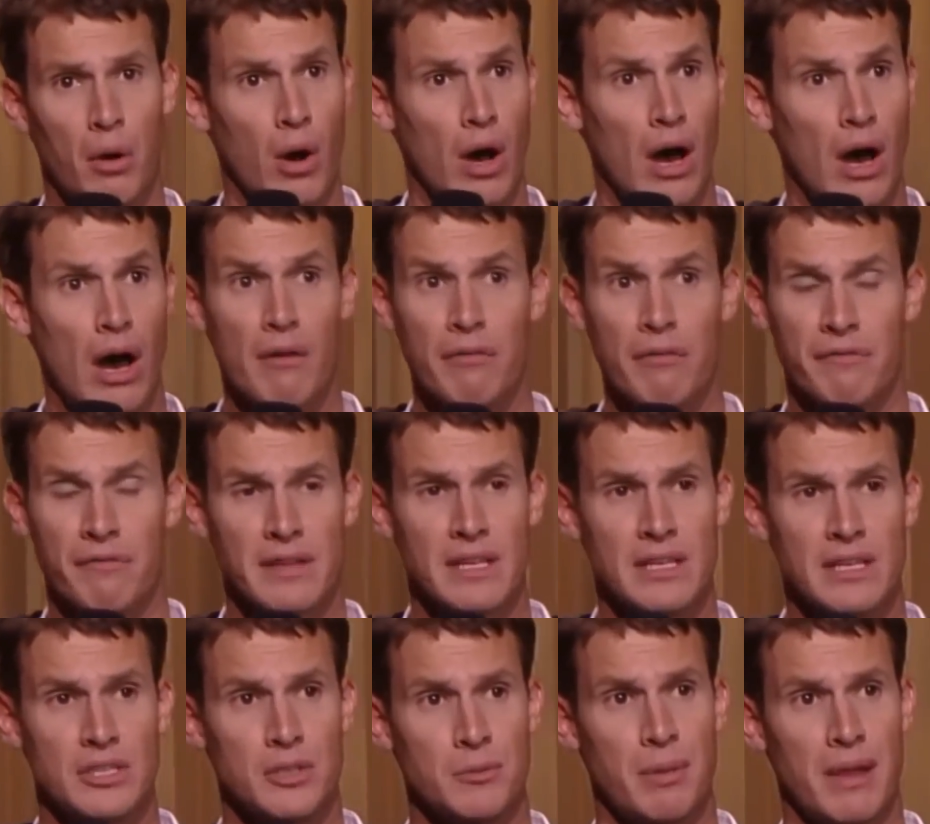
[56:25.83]
Oh, I'll
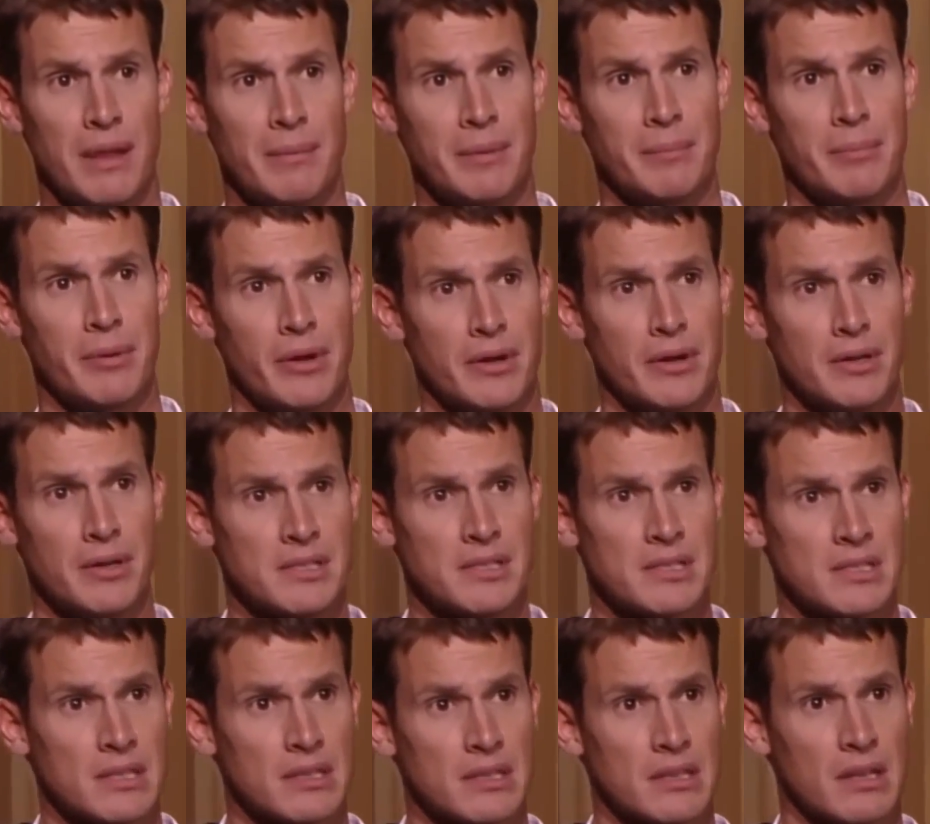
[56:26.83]
feed you, baby
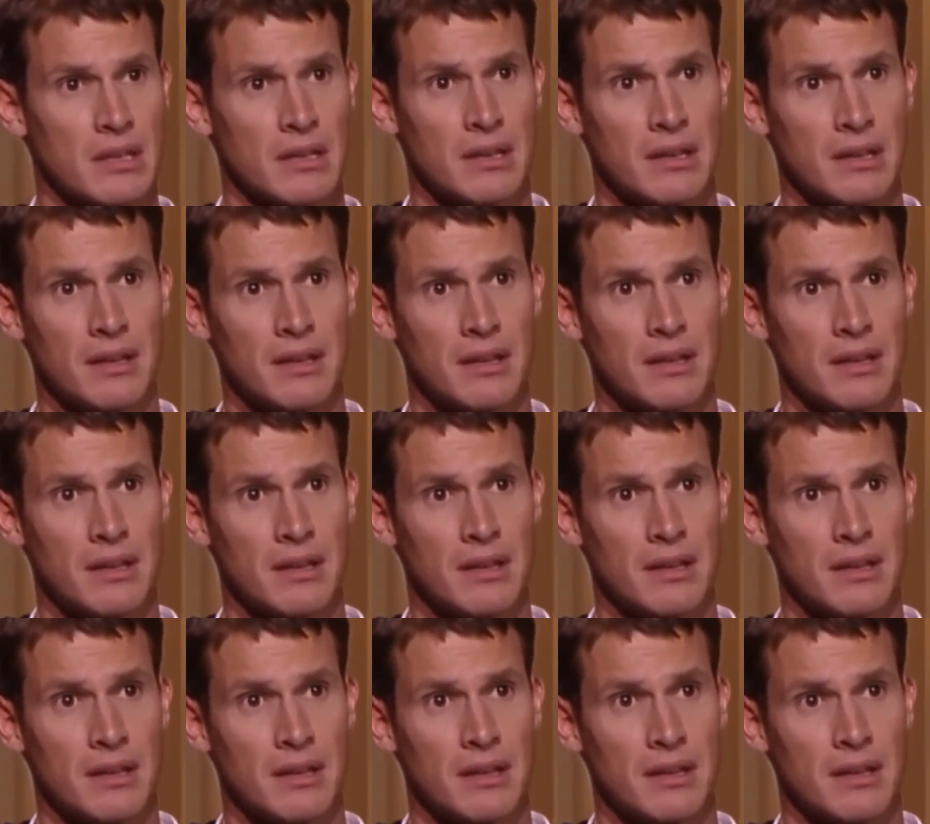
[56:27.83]
birds.